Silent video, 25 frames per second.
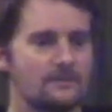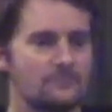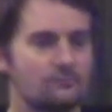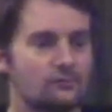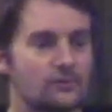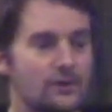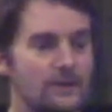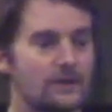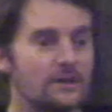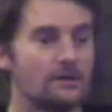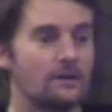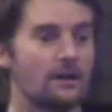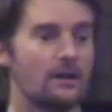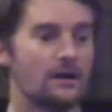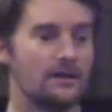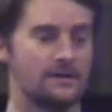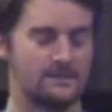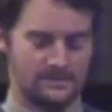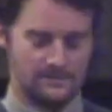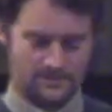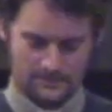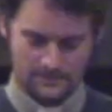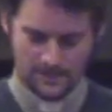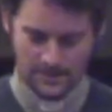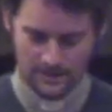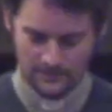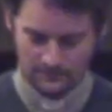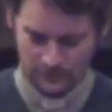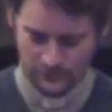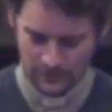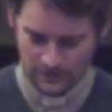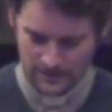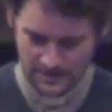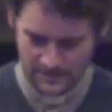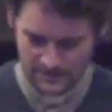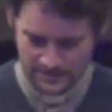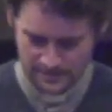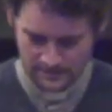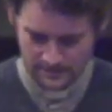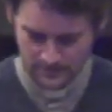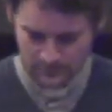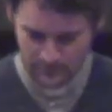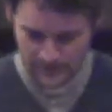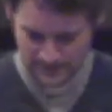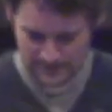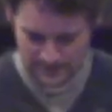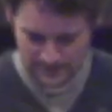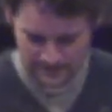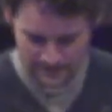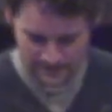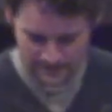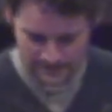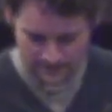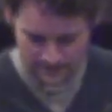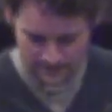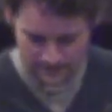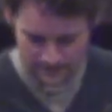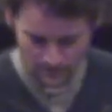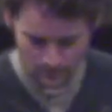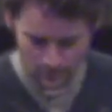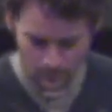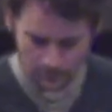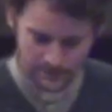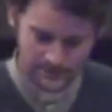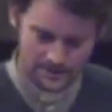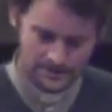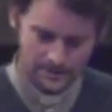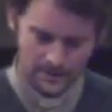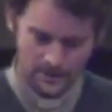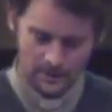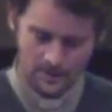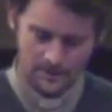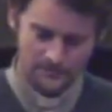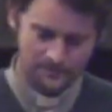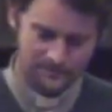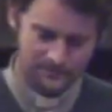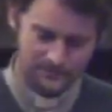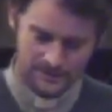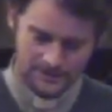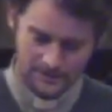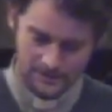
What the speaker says: realized and released. We see this all the time.